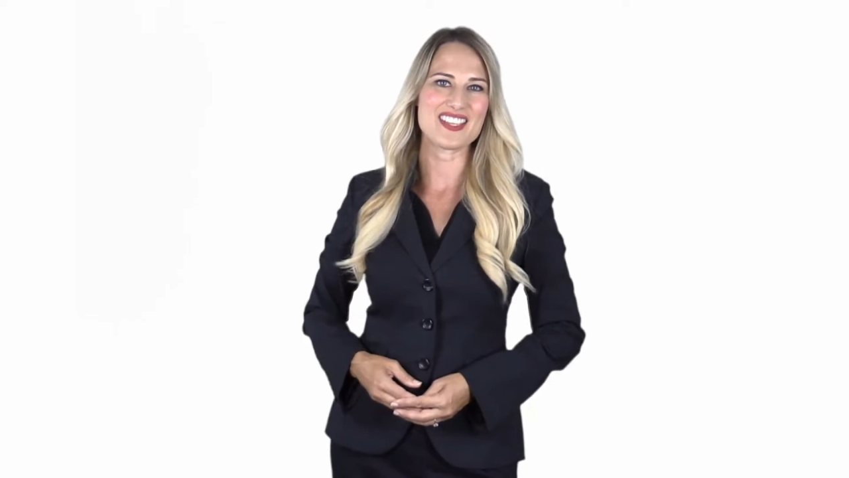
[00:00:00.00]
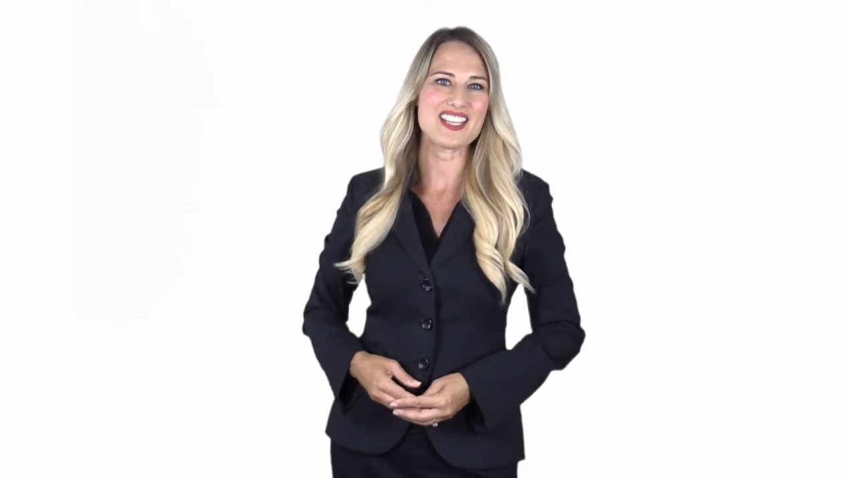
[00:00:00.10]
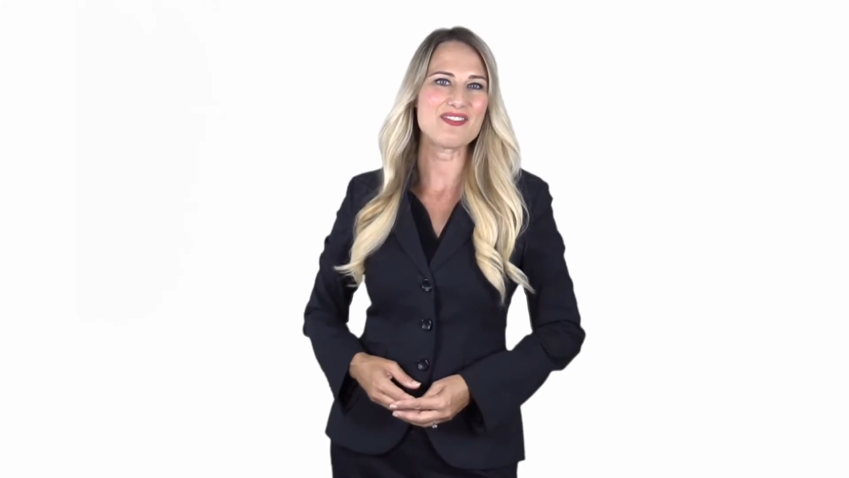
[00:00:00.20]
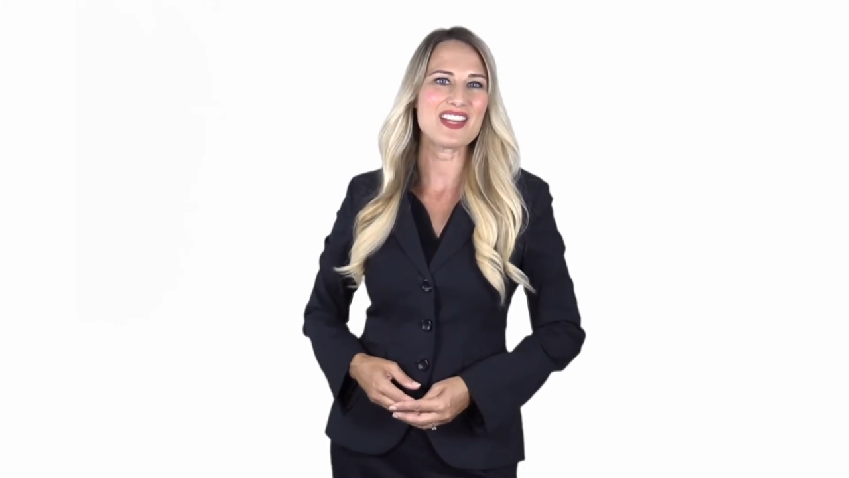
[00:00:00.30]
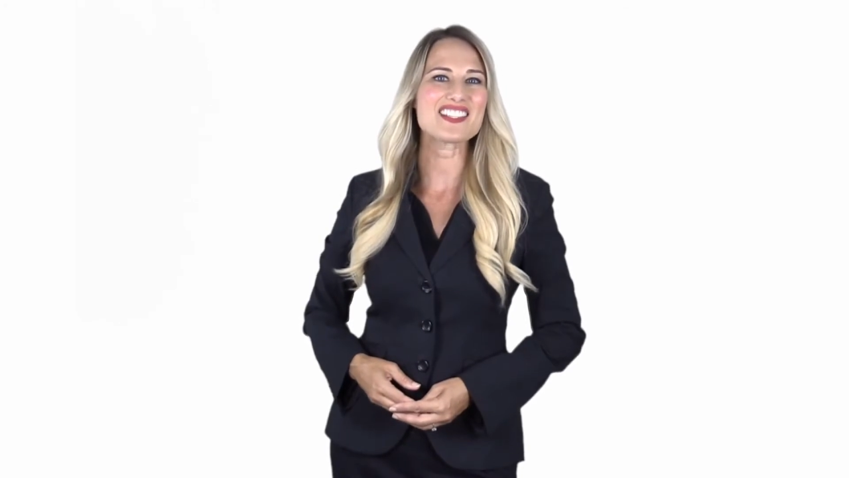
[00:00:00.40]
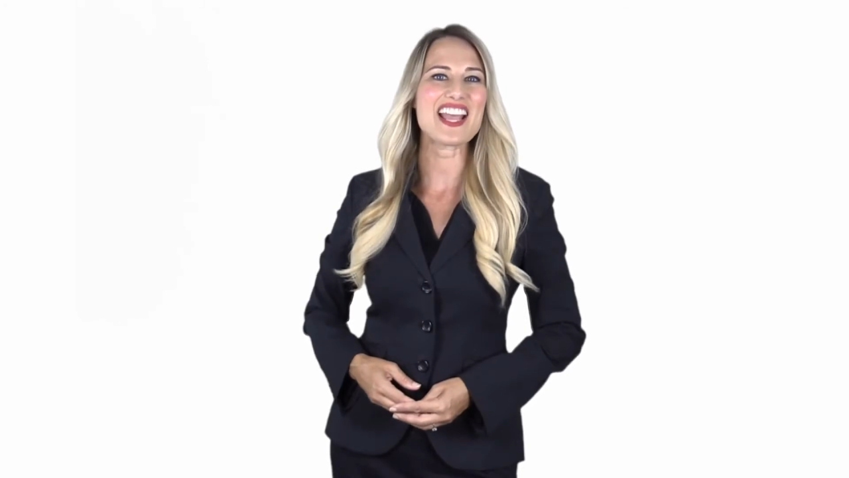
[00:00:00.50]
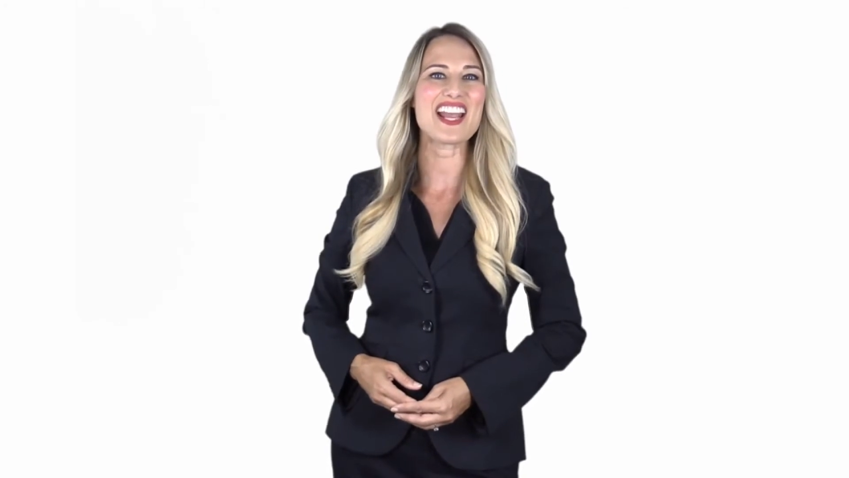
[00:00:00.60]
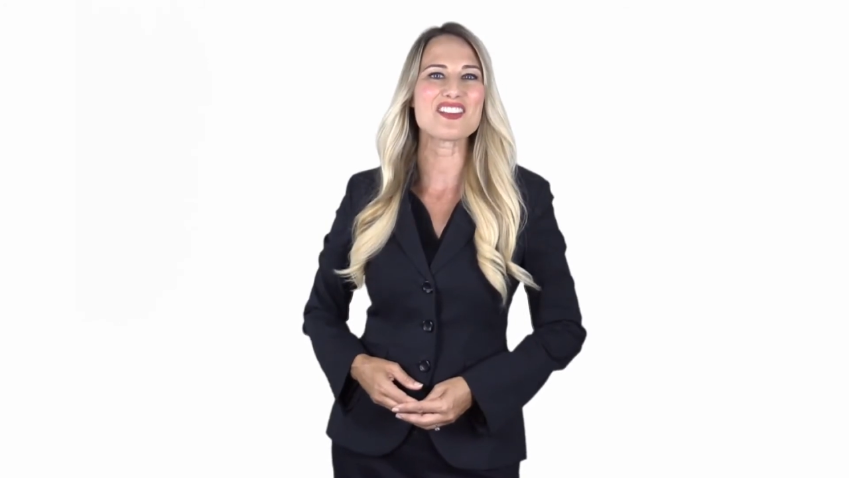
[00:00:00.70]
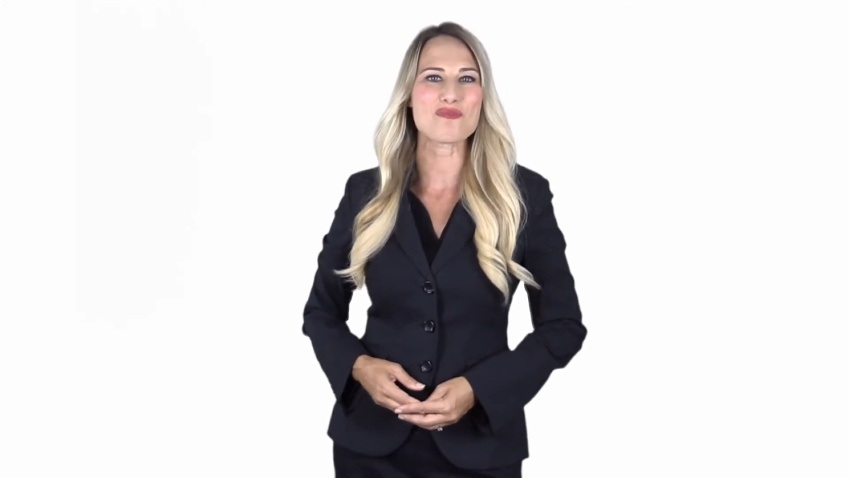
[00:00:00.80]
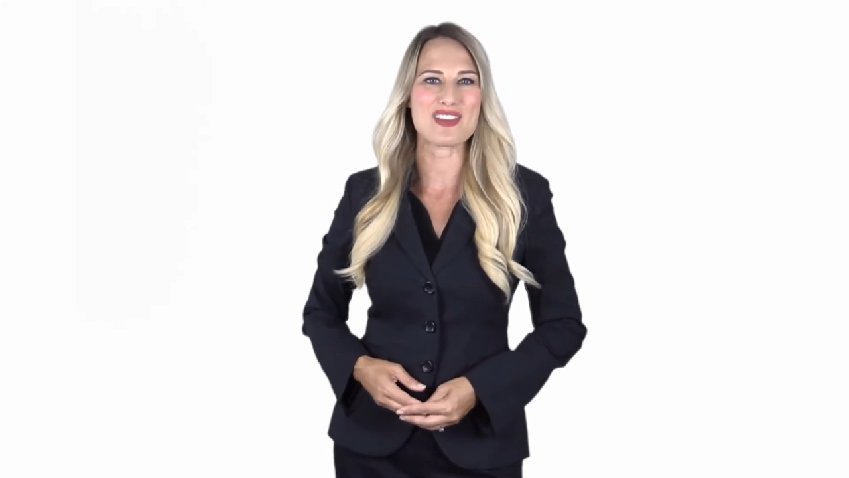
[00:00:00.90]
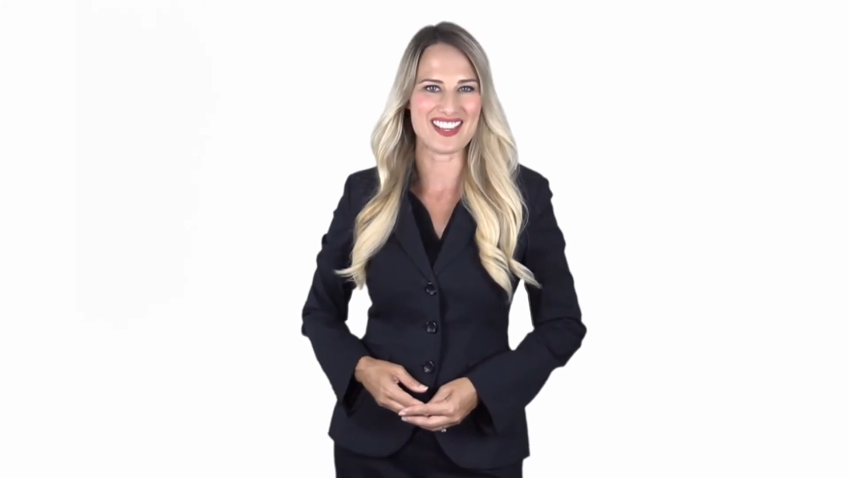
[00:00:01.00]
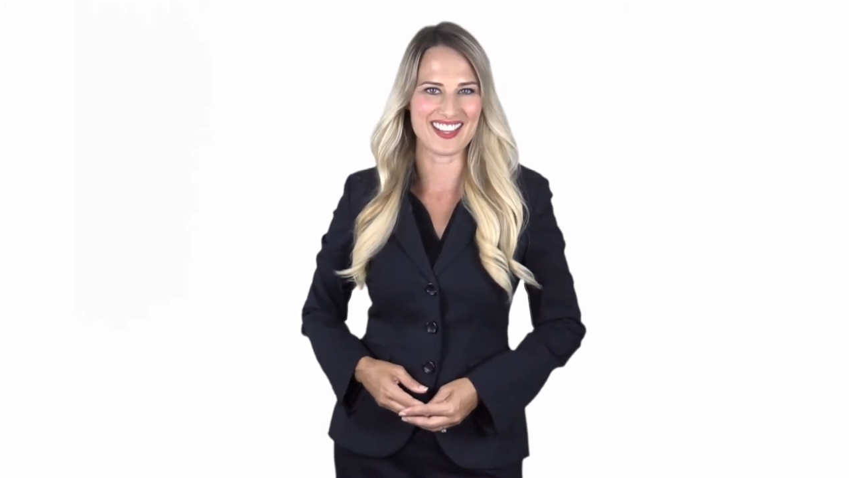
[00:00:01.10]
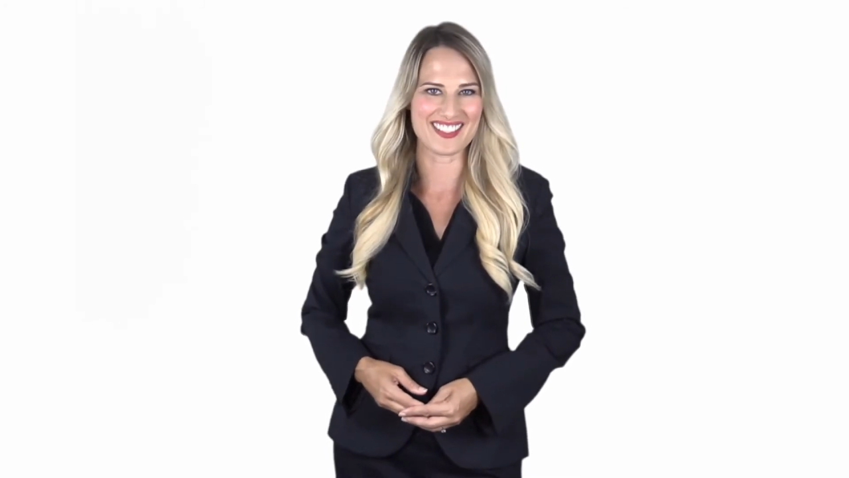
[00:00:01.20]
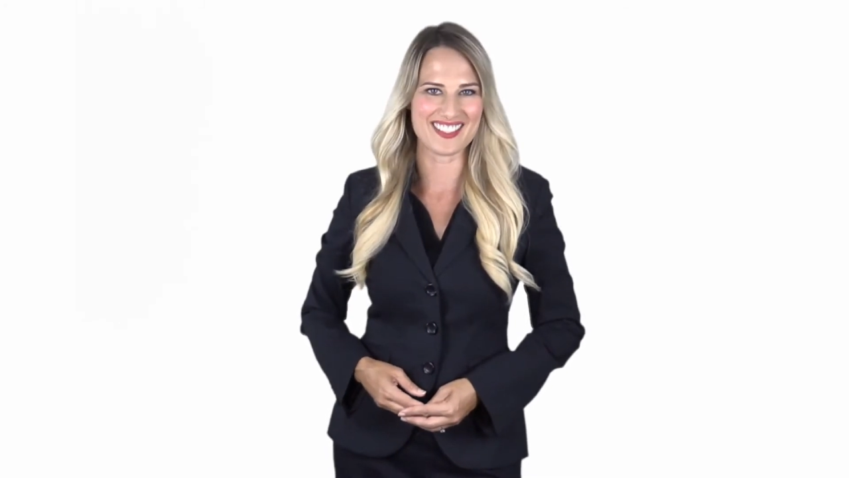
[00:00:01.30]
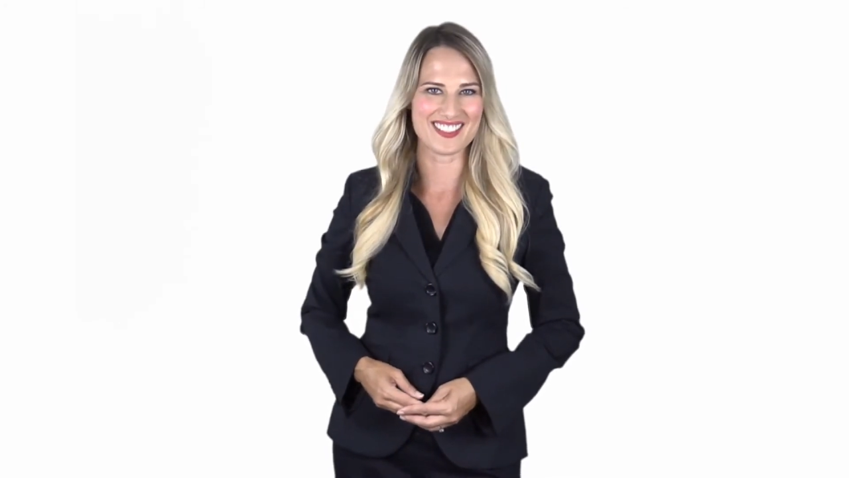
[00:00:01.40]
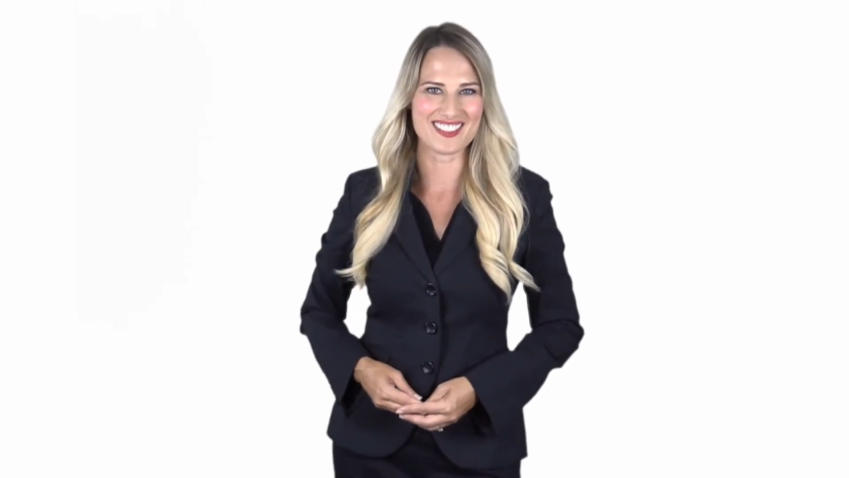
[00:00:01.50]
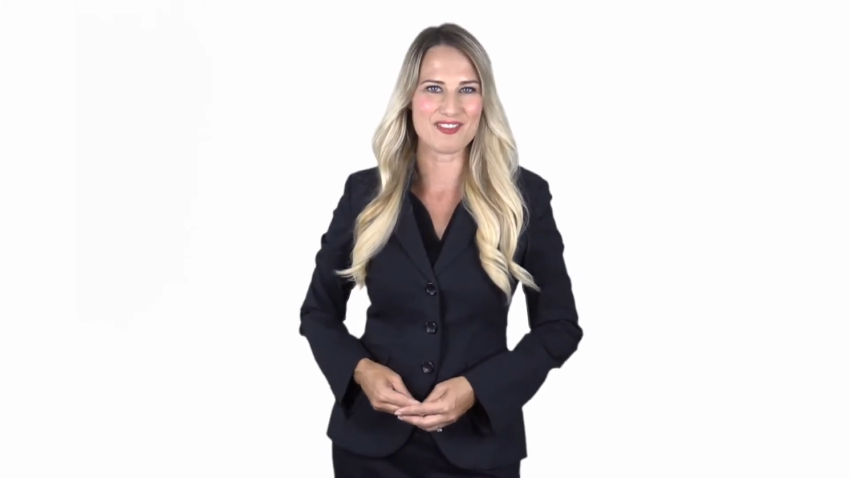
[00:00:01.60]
evenings, and weekends.